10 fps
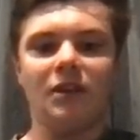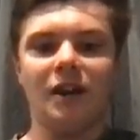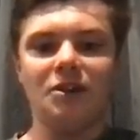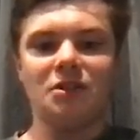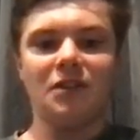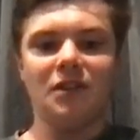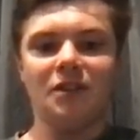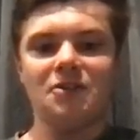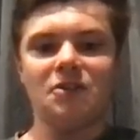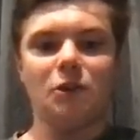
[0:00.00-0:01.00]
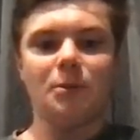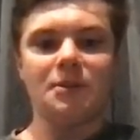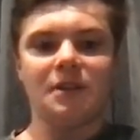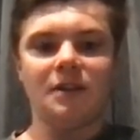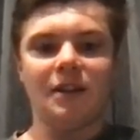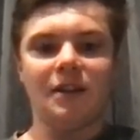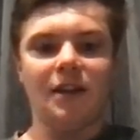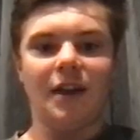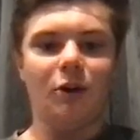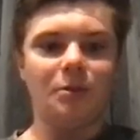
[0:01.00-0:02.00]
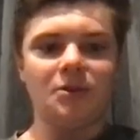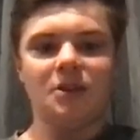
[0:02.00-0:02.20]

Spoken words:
I actually think it's the opposite, that it can help because